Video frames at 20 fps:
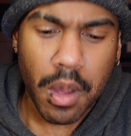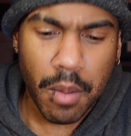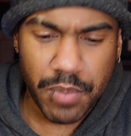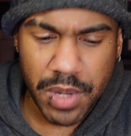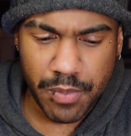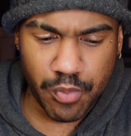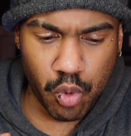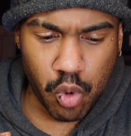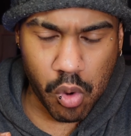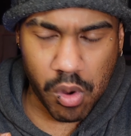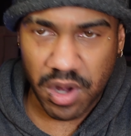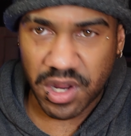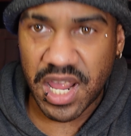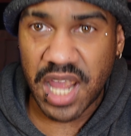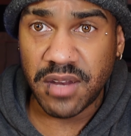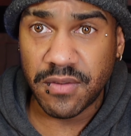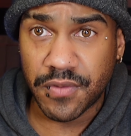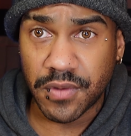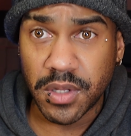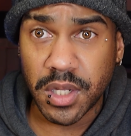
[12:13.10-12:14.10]
people who are
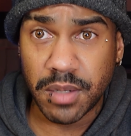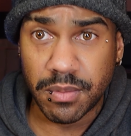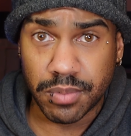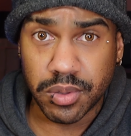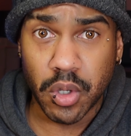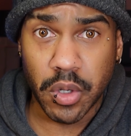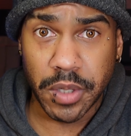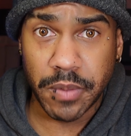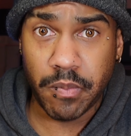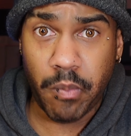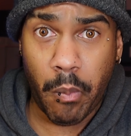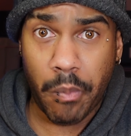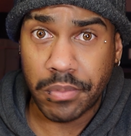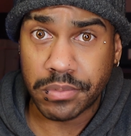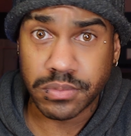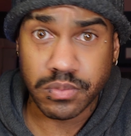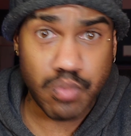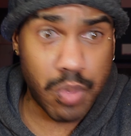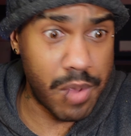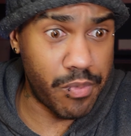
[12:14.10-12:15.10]
gainfully employed,
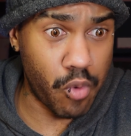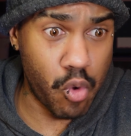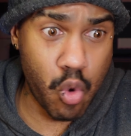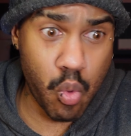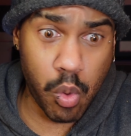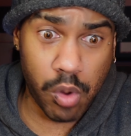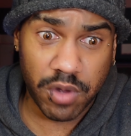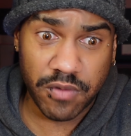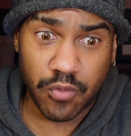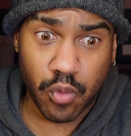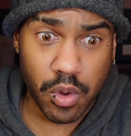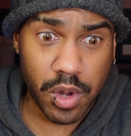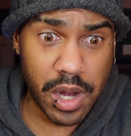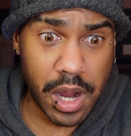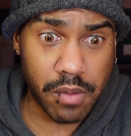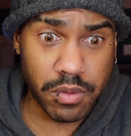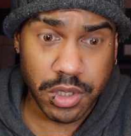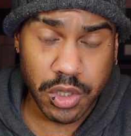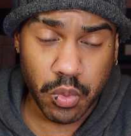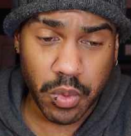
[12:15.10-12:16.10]
people who work 40
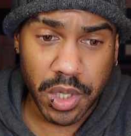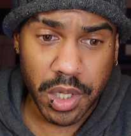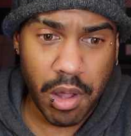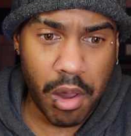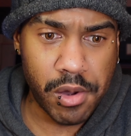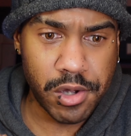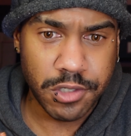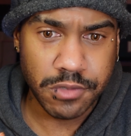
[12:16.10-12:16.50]
hours a week,